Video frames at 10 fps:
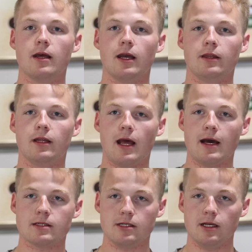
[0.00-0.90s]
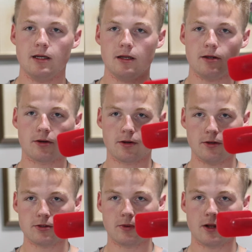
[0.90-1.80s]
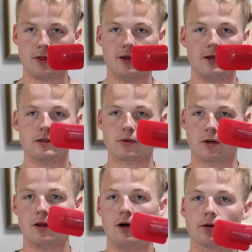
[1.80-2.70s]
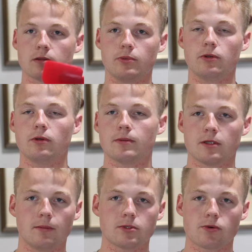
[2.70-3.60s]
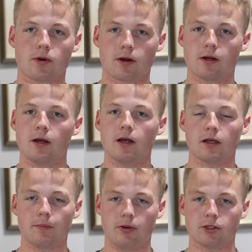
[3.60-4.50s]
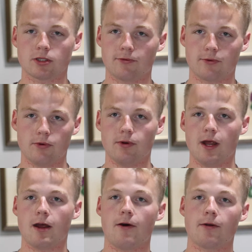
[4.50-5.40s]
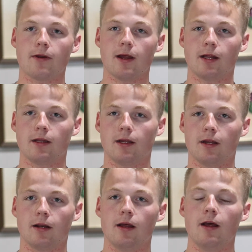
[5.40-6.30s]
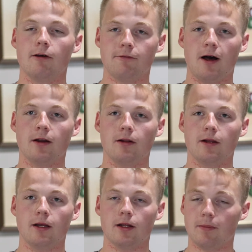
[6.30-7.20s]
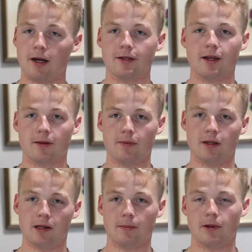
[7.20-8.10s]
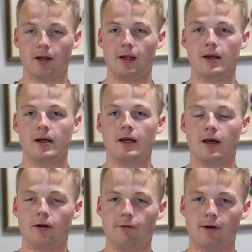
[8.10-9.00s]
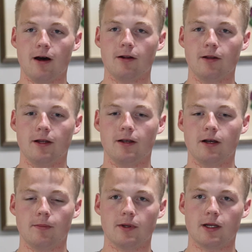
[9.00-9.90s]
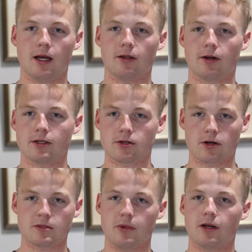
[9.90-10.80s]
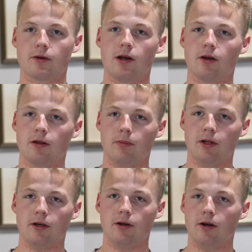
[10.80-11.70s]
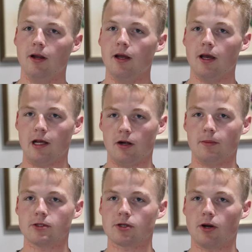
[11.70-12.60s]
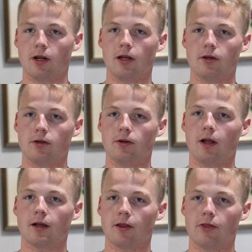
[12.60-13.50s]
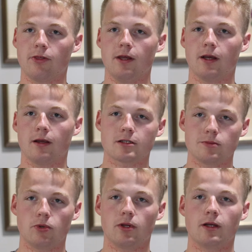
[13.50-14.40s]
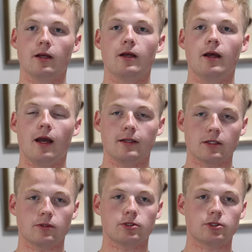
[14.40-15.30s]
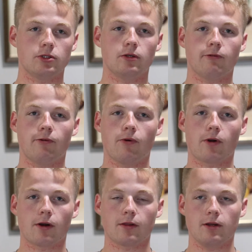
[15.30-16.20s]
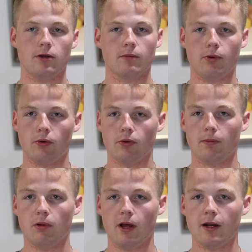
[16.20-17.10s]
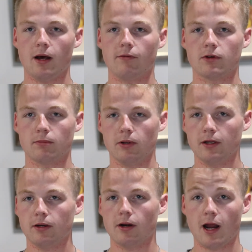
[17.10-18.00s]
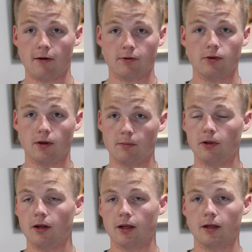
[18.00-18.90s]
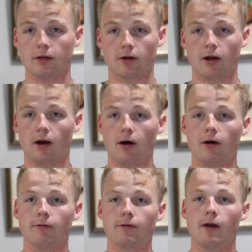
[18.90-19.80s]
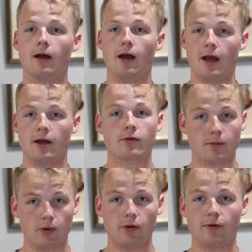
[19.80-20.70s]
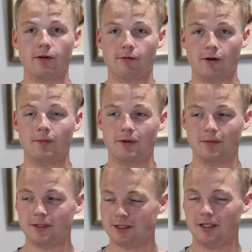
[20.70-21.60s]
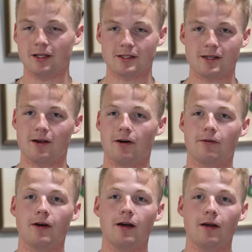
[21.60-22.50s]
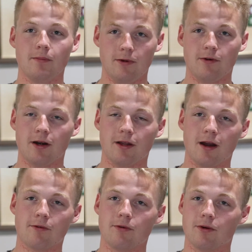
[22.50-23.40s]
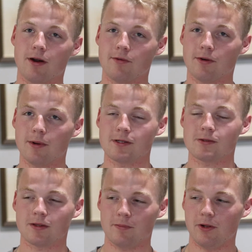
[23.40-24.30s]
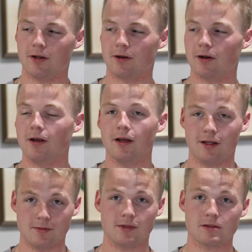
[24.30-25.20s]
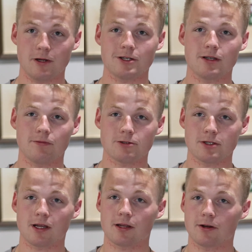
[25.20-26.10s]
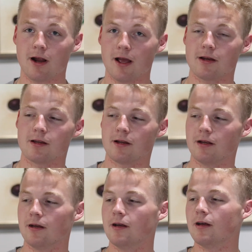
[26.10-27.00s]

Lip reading: And then as needed, you're going to use one of these or a long spoon of some sort to push the fruit down. And then finally, it might take a minute, but it'll finally come together and start spinning around in the blender and almost turn it into like a thick smoothie. And that's what you're shooting for. Then you can pull the blade out of your blender after you unplug it and turn it off, and remove it from the machine itself. Be very careful whenever you're messing with the blender, and especially if you're sticking your hand in it.